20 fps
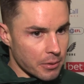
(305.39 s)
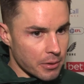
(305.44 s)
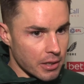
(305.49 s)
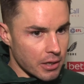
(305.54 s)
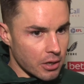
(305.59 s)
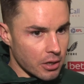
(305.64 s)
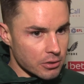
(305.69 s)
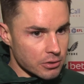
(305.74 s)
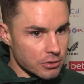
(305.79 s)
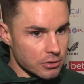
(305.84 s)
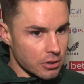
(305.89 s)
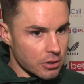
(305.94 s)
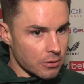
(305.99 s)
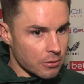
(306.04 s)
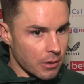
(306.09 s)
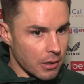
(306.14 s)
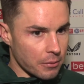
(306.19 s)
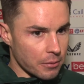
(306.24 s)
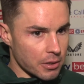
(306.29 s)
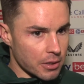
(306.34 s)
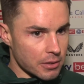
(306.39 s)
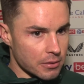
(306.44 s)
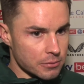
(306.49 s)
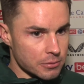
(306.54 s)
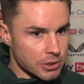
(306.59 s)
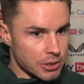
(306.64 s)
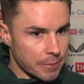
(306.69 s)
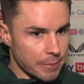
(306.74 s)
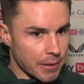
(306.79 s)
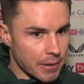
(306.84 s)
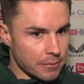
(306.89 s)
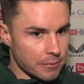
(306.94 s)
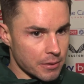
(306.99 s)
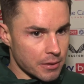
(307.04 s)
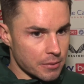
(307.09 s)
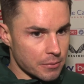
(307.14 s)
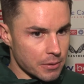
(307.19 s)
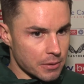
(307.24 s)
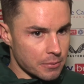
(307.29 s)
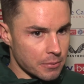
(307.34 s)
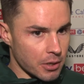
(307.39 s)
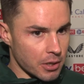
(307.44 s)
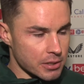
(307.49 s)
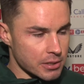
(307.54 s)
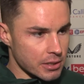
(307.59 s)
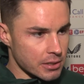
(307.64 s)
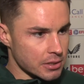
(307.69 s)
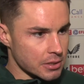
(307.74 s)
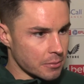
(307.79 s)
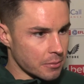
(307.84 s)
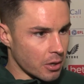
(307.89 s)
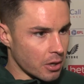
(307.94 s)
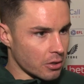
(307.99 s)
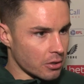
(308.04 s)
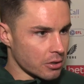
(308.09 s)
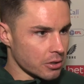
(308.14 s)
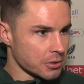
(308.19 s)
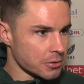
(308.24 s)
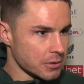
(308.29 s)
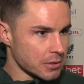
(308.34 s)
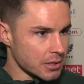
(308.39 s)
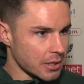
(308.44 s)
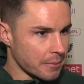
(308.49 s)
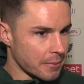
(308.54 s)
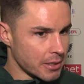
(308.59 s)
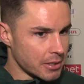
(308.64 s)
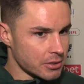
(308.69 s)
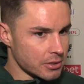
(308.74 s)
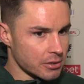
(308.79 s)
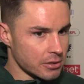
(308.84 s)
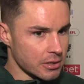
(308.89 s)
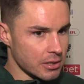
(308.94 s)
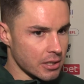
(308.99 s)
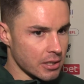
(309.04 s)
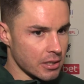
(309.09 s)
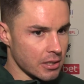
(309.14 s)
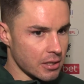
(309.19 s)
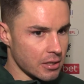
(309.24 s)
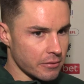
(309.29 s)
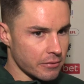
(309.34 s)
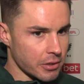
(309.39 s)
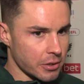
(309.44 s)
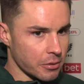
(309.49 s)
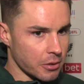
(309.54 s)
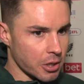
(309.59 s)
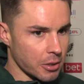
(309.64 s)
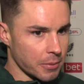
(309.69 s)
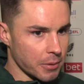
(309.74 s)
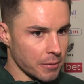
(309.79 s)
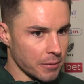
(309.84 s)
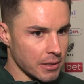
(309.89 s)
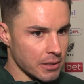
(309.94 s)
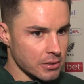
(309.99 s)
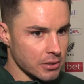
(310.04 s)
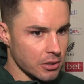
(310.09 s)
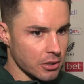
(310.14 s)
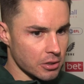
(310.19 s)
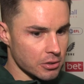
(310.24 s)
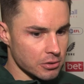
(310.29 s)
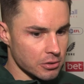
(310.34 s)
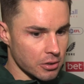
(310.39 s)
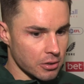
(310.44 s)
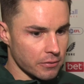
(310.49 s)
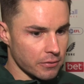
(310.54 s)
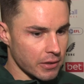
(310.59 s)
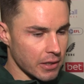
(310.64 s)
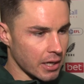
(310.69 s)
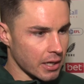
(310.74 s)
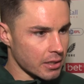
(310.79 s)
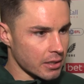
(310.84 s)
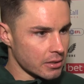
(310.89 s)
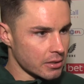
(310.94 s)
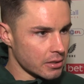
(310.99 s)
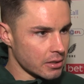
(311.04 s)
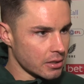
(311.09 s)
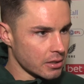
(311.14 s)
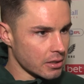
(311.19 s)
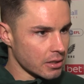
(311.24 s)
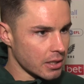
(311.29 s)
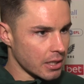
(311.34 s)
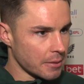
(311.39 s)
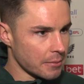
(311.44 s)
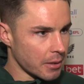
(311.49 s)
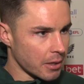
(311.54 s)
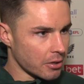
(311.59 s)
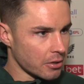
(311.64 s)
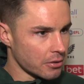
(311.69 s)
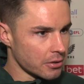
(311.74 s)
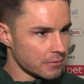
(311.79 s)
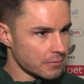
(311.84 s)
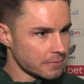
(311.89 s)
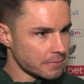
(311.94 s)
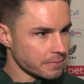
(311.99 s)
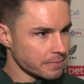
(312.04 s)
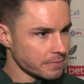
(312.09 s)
But then also I want to chip in with more assists and more goals, which I mentioned in an interview a couple of weeks ago. So hopefully I can keep that going.